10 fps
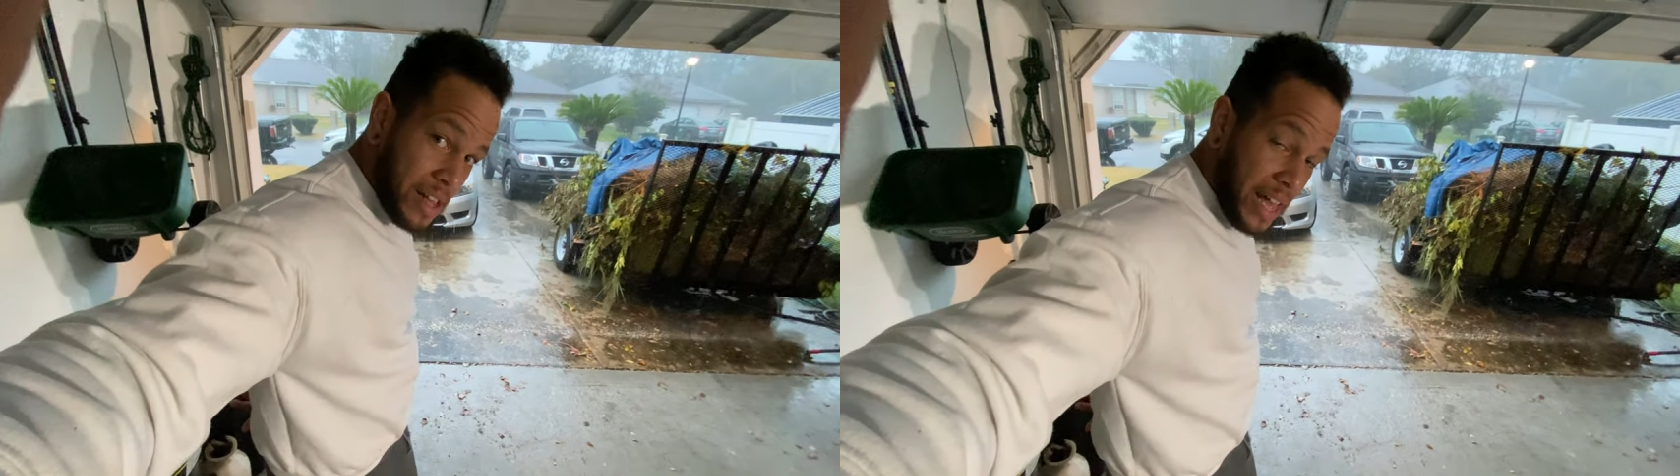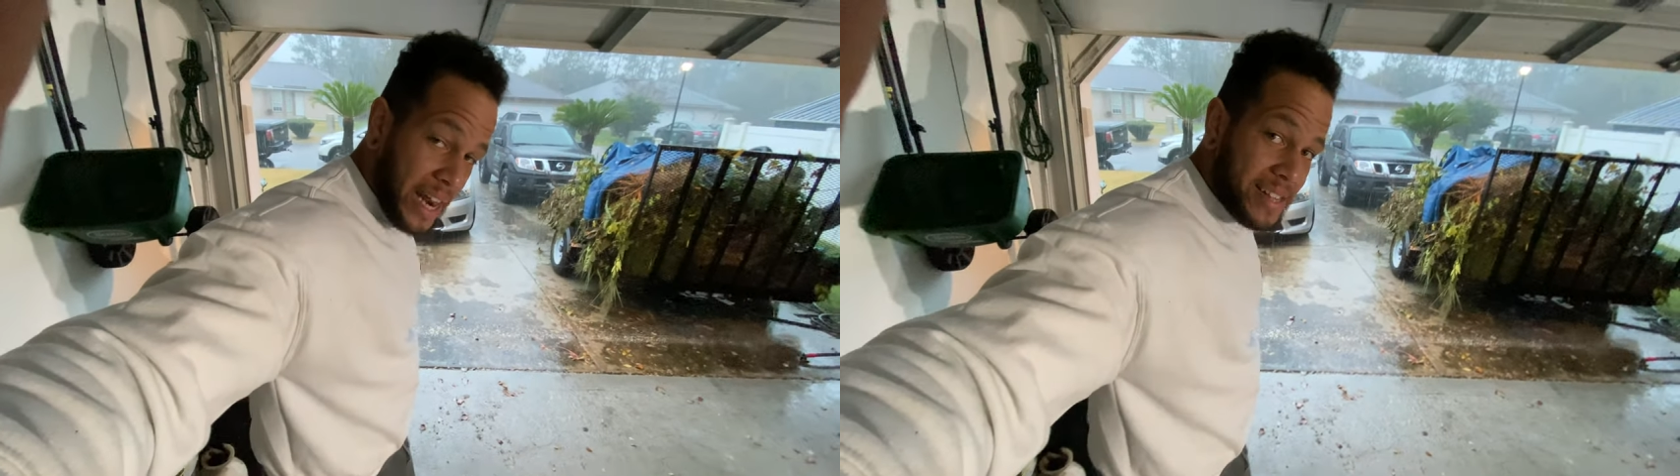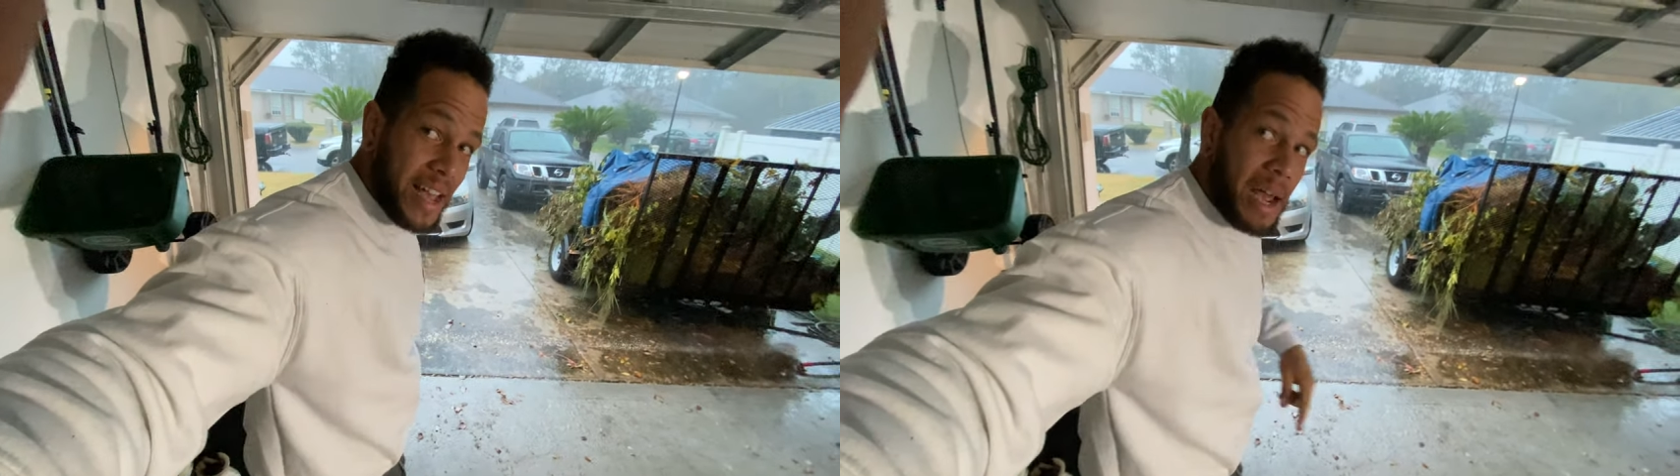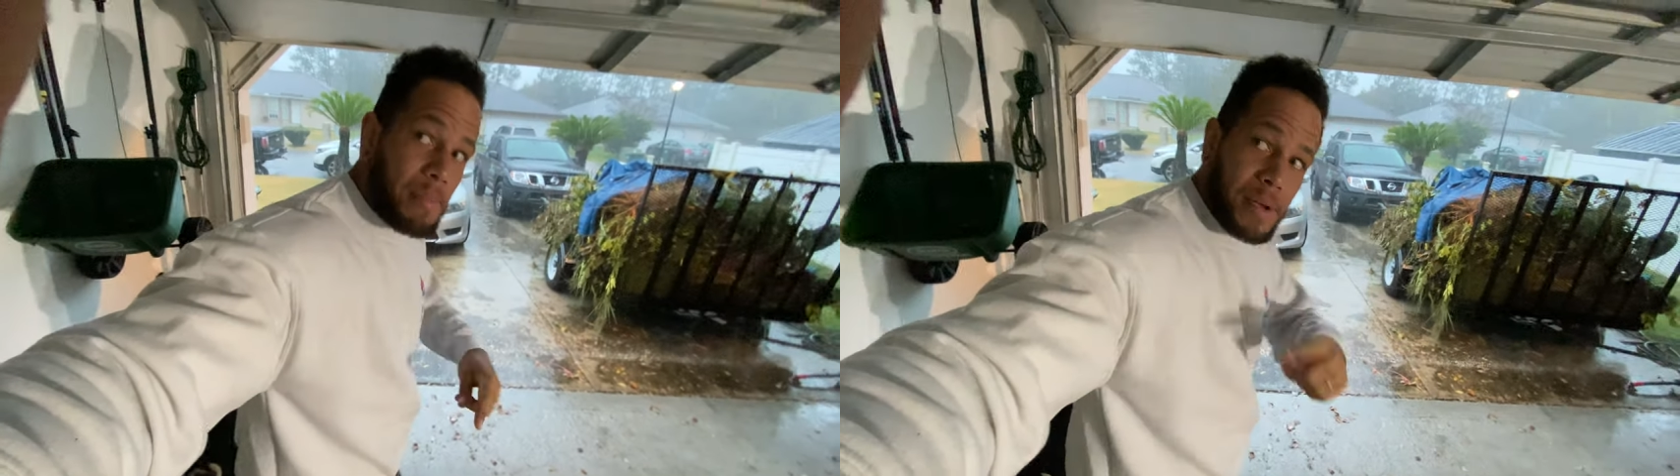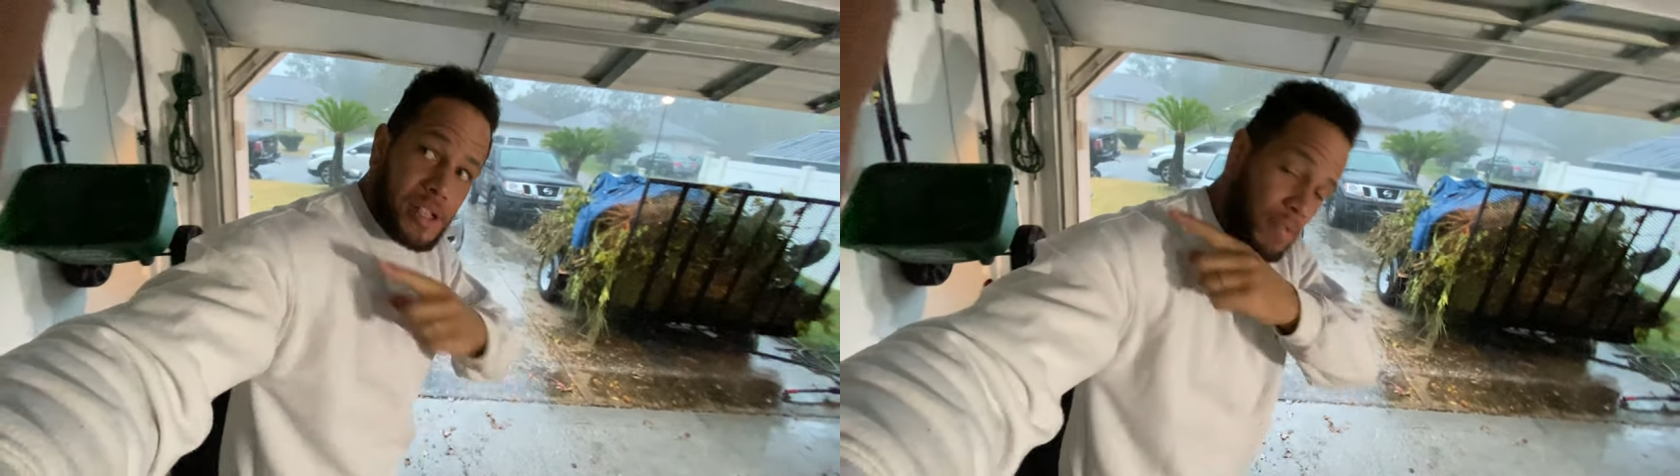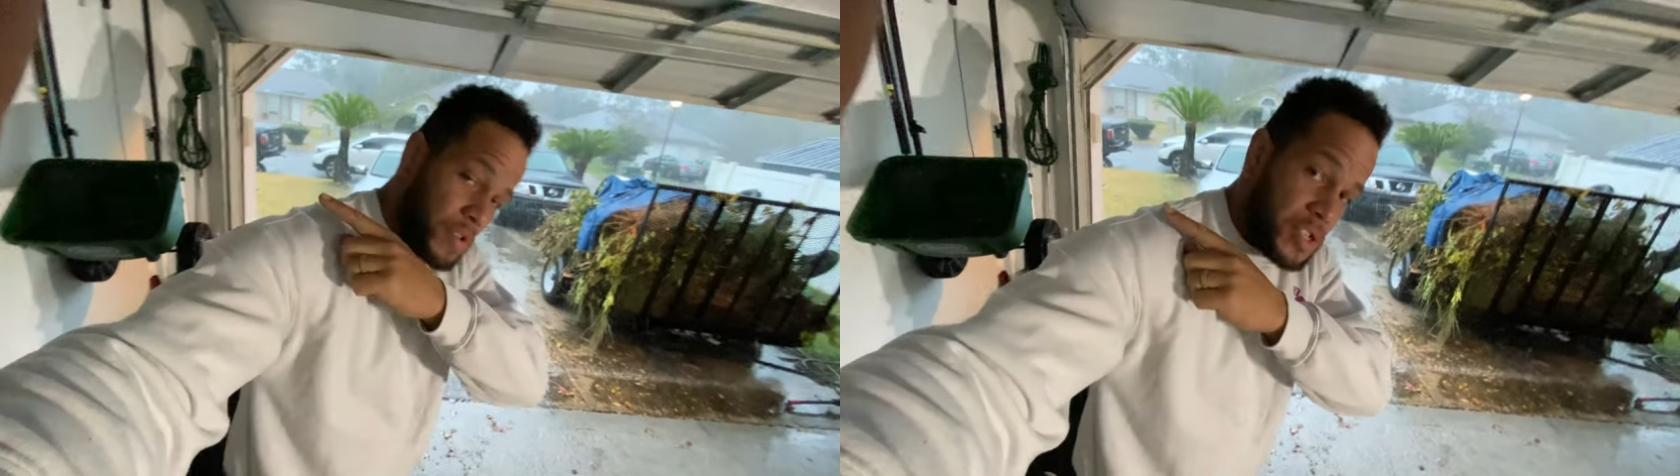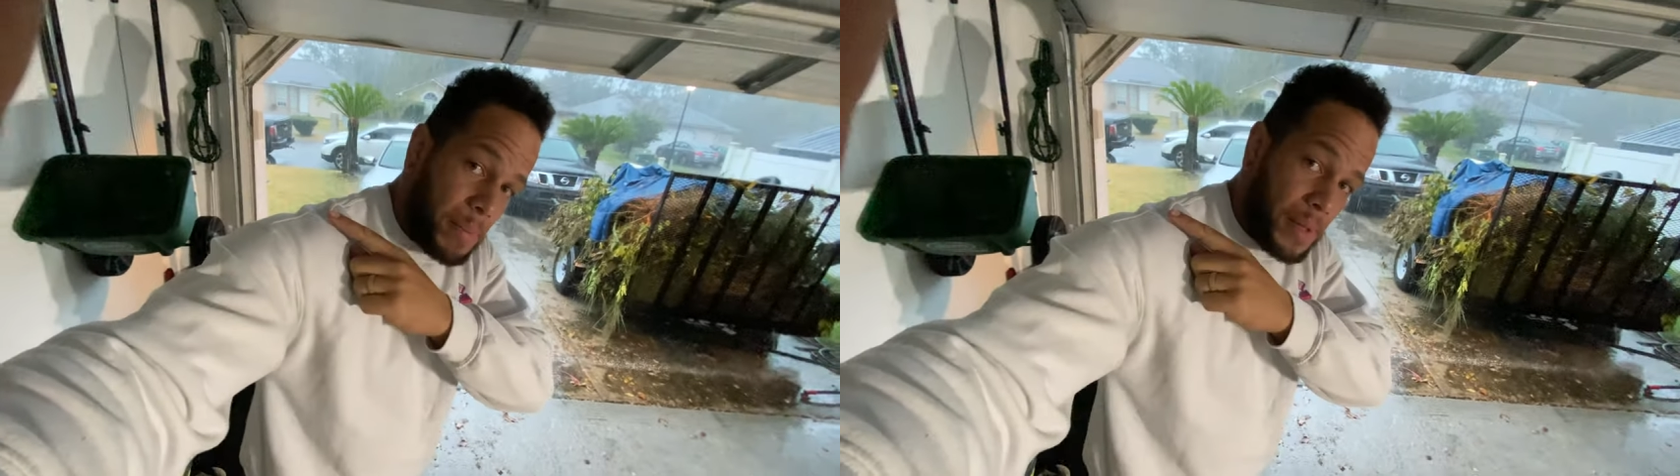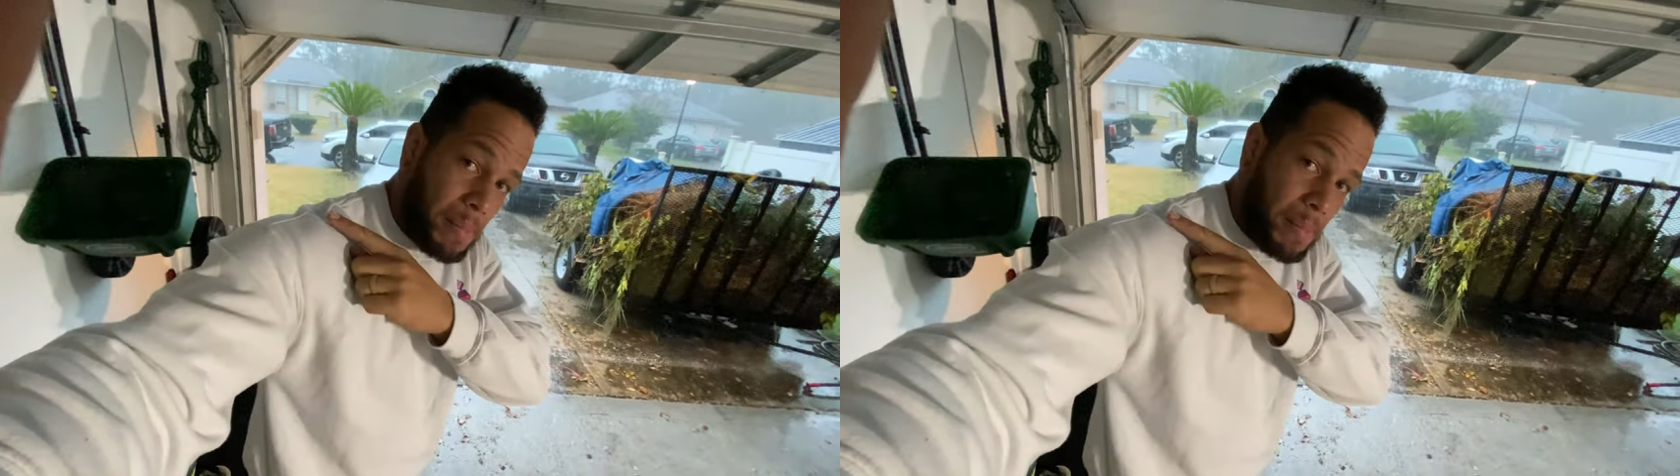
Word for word: and I tied myself to something